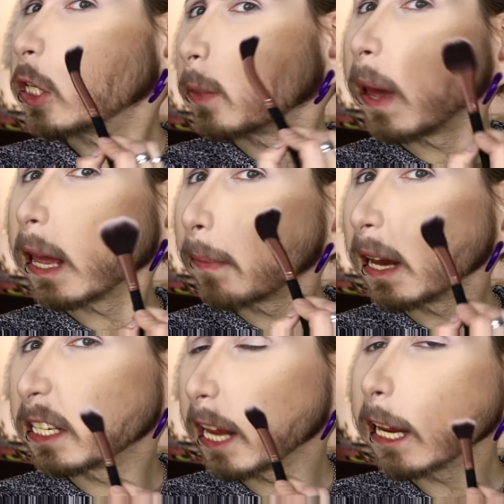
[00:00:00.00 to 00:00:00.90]
Just make
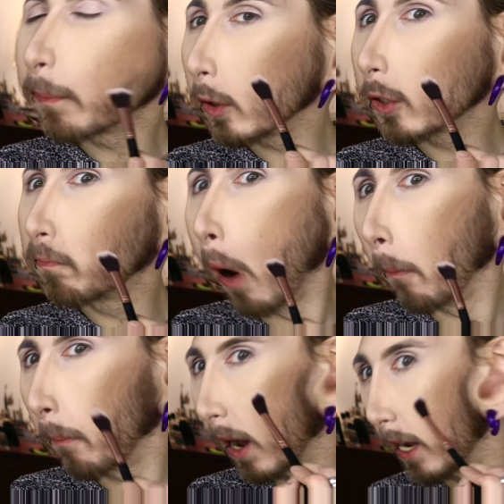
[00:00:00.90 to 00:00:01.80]
my cheekbones
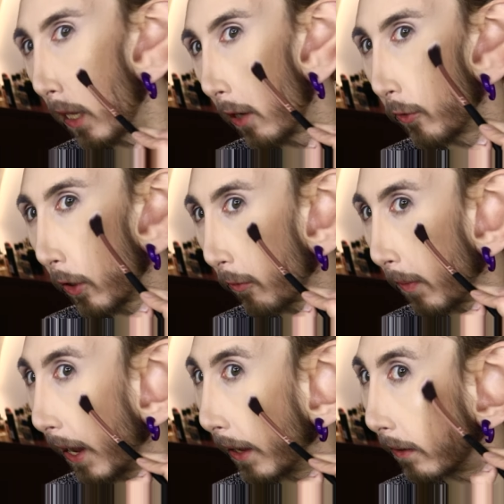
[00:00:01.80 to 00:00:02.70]
pop right off my